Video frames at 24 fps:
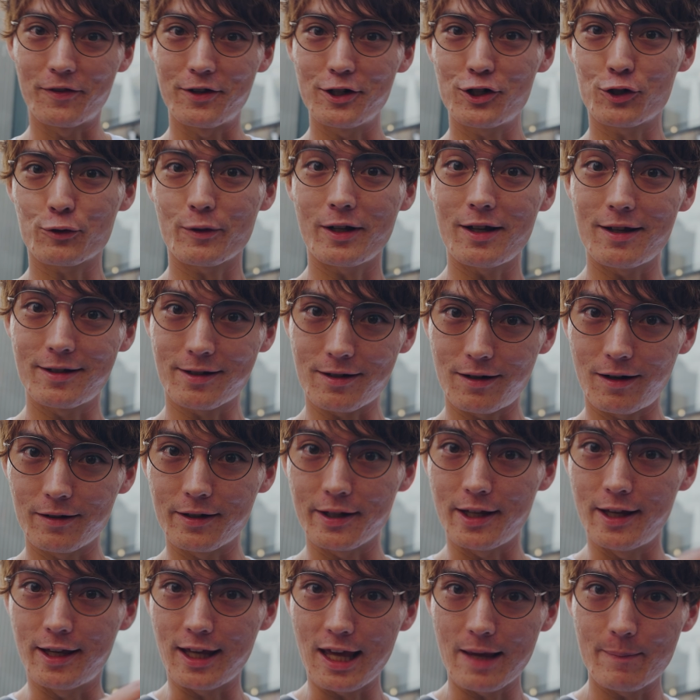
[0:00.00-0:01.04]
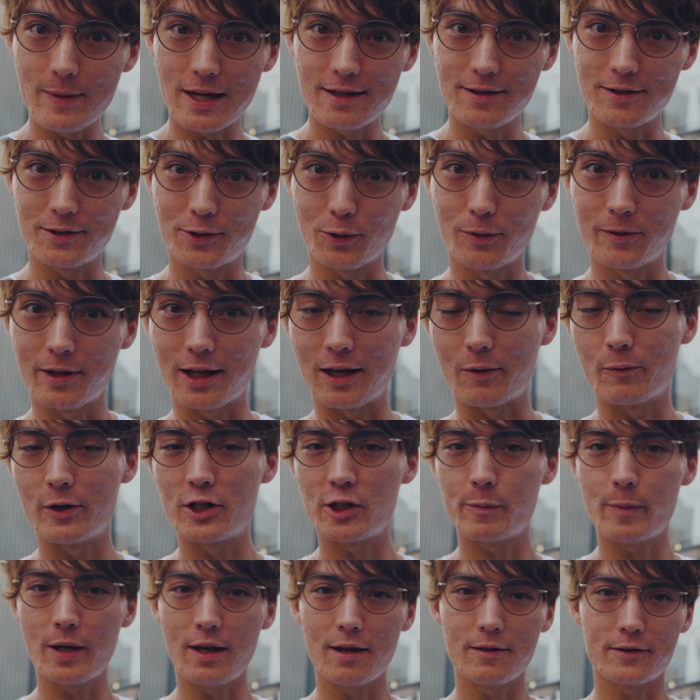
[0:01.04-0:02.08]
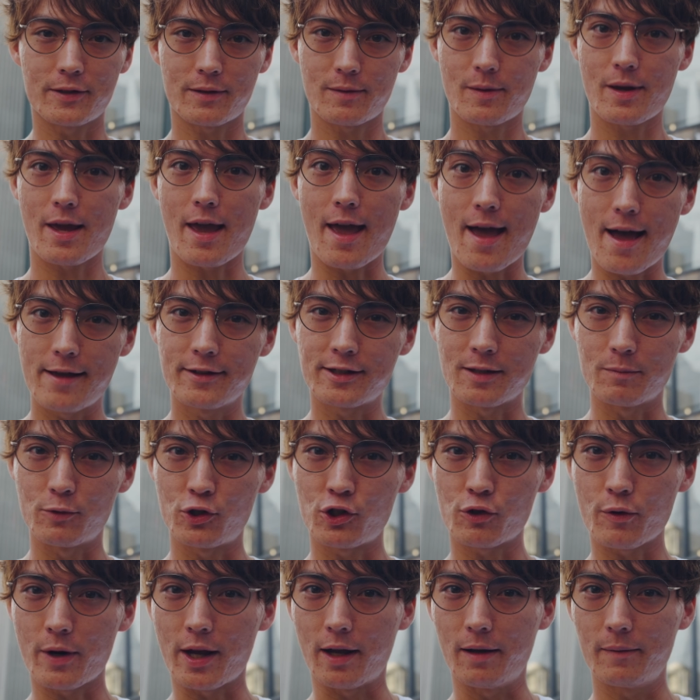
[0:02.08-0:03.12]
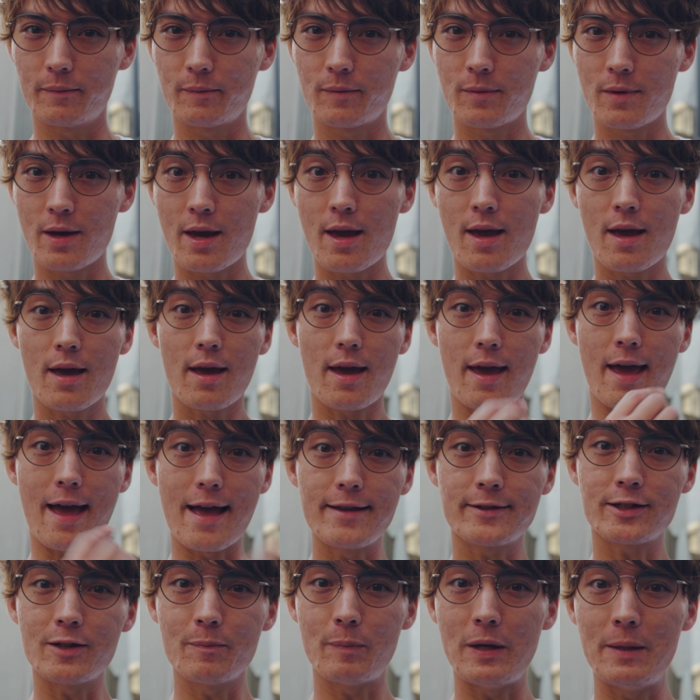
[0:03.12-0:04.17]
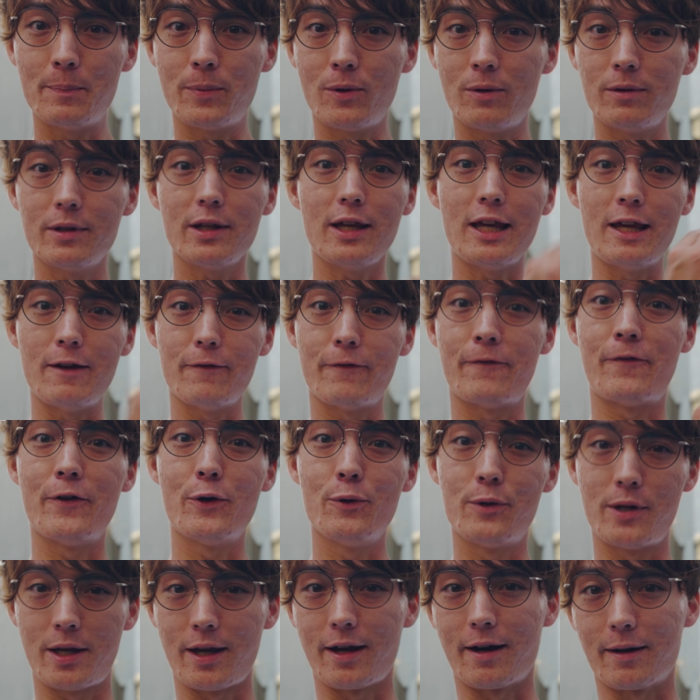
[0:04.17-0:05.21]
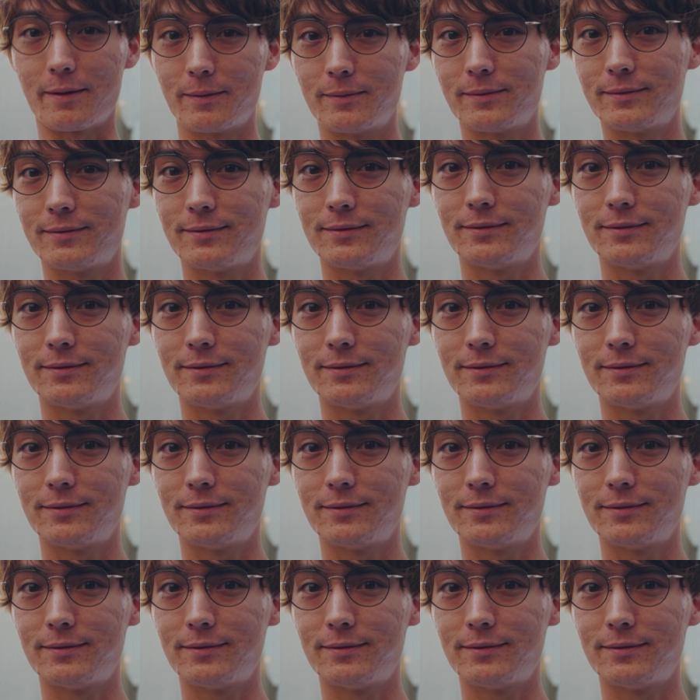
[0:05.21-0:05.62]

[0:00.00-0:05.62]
but this street is called Ikemen Dori, which means handsome street. Handsome people eat food here.